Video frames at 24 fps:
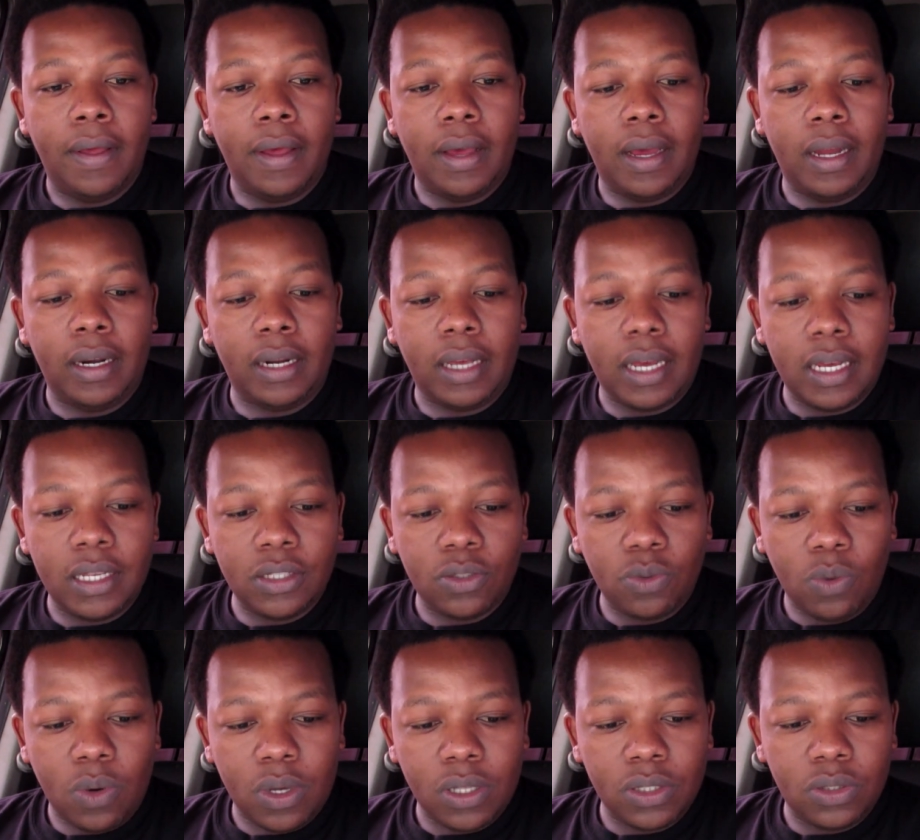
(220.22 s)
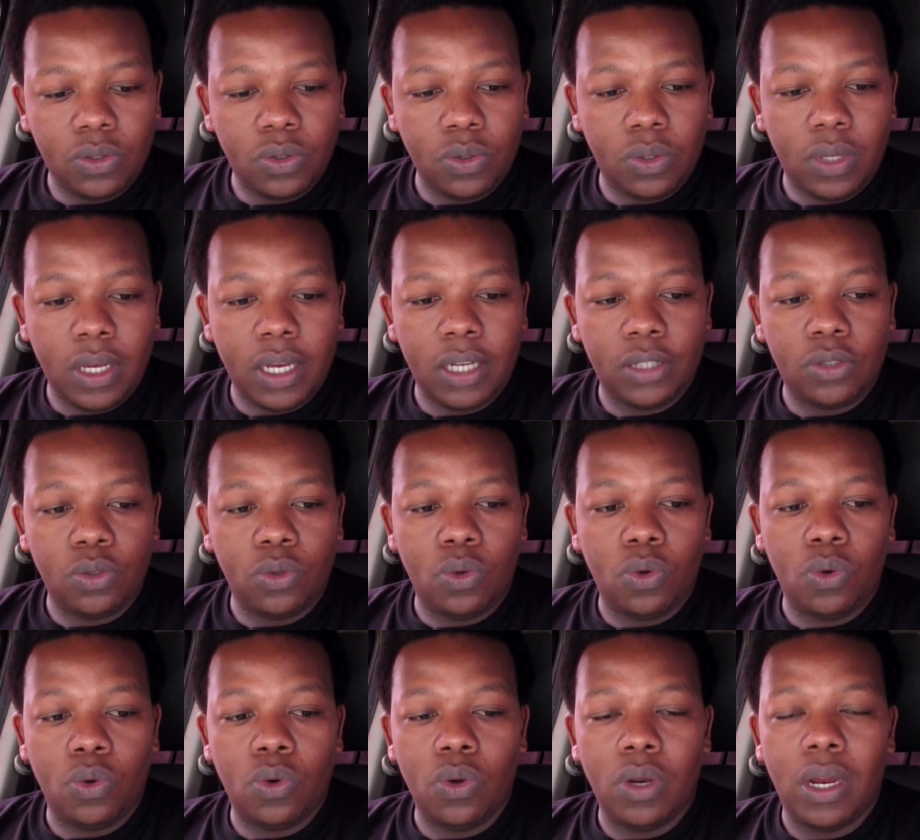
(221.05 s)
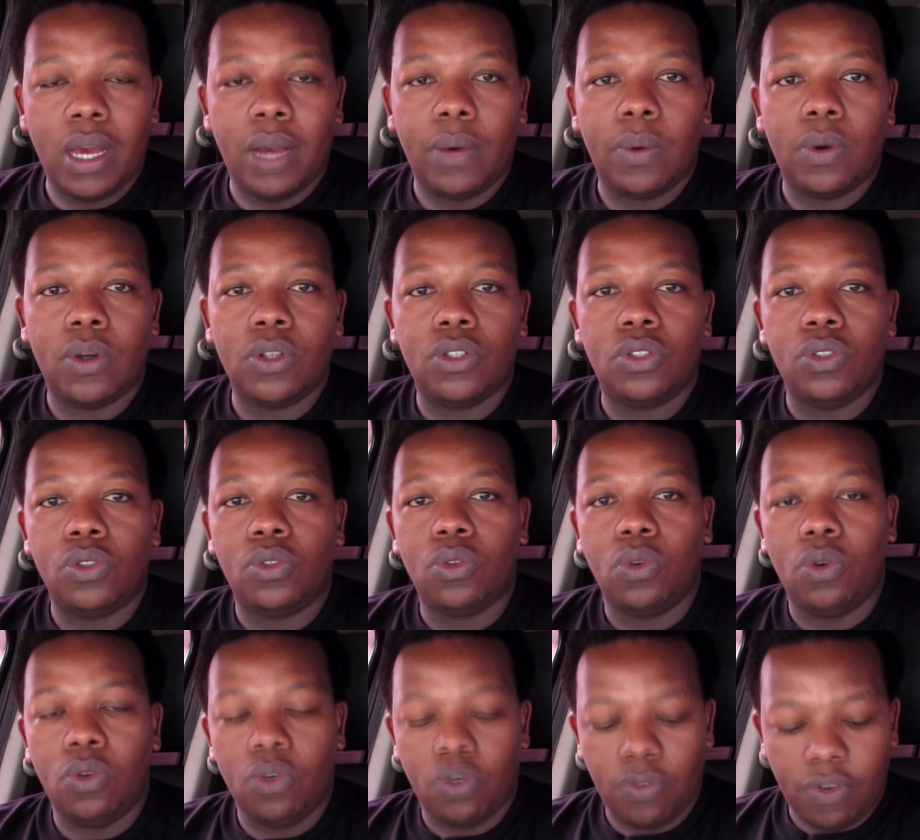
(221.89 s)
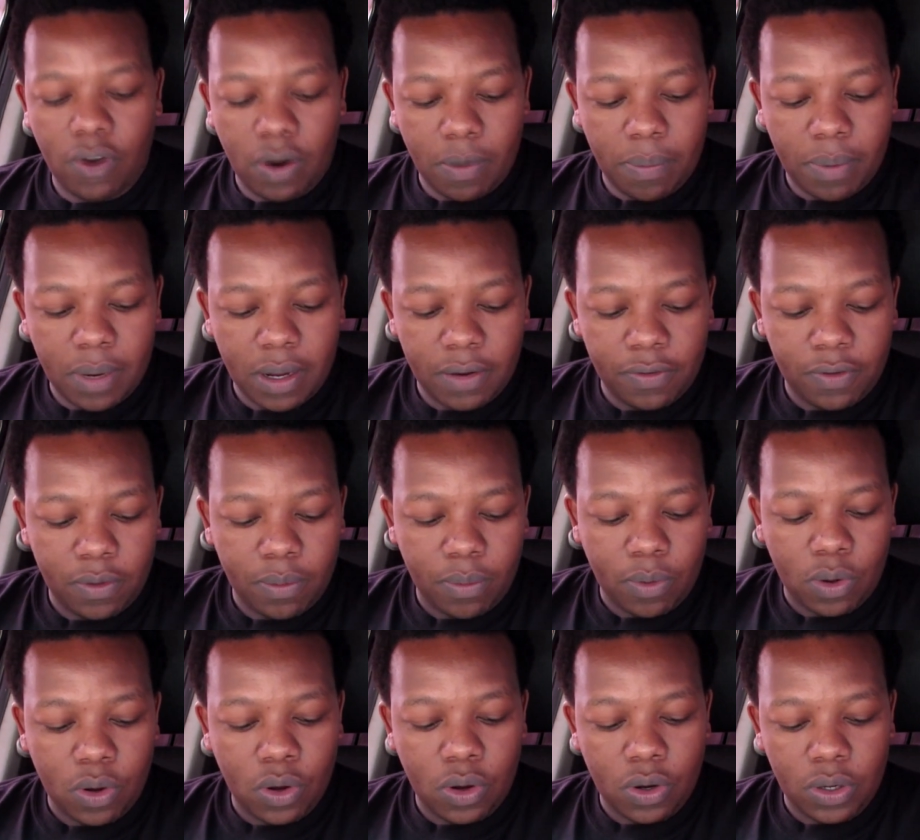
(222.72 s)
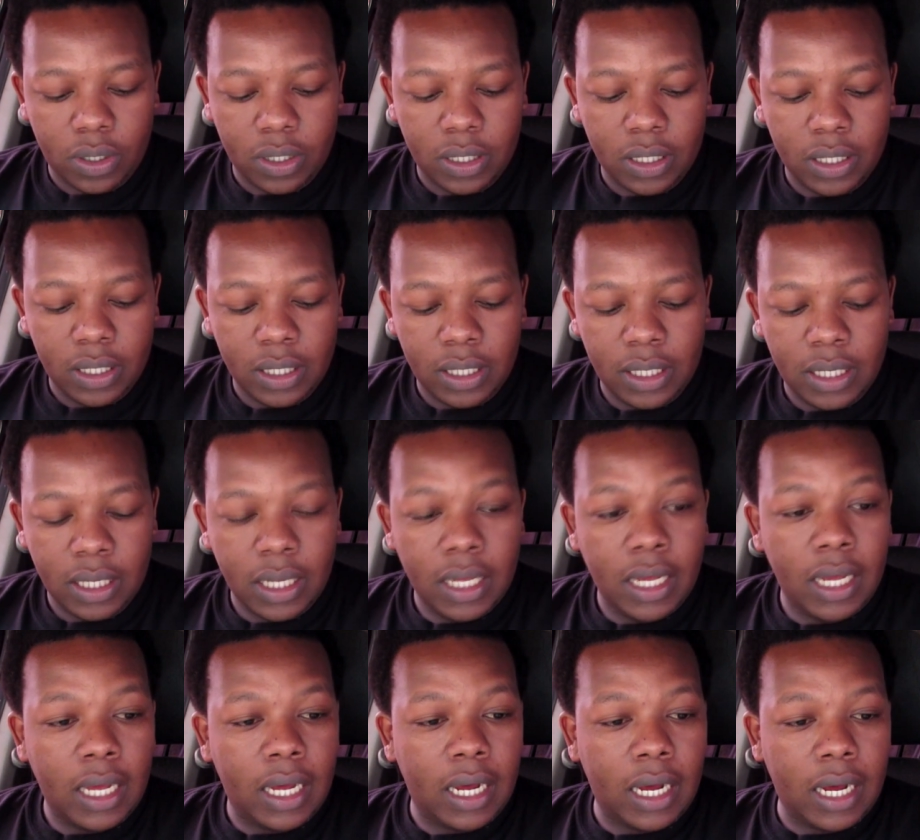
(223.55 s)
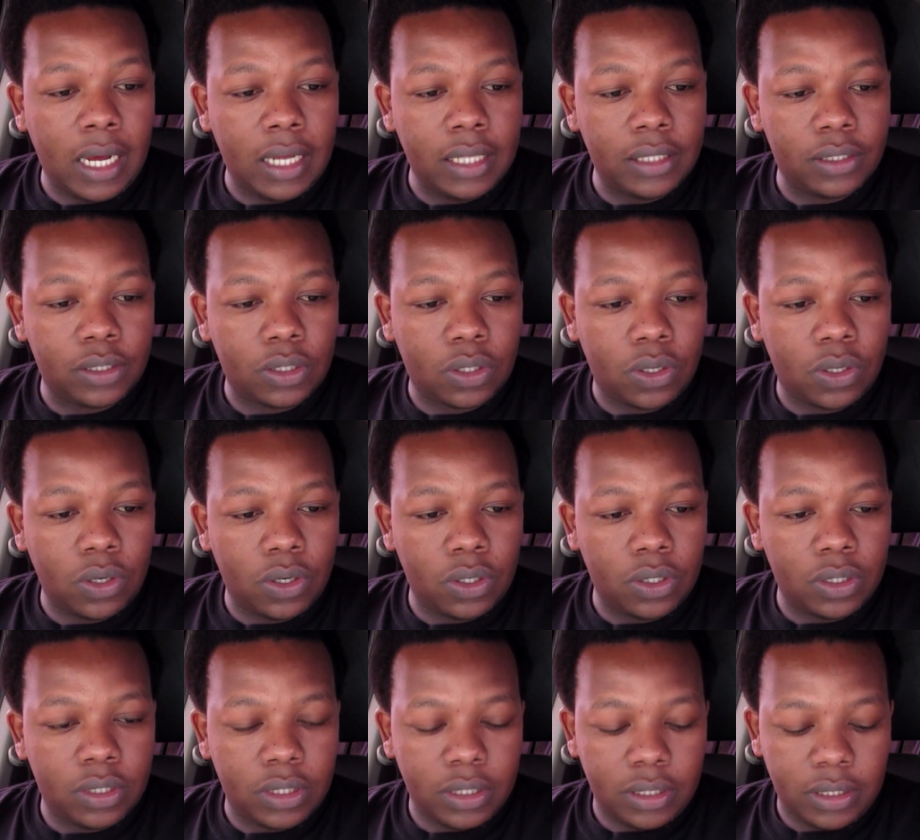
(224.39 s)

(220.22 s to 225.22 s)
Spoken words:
And guys, once you get to Google, I want you to look for a platform called it's called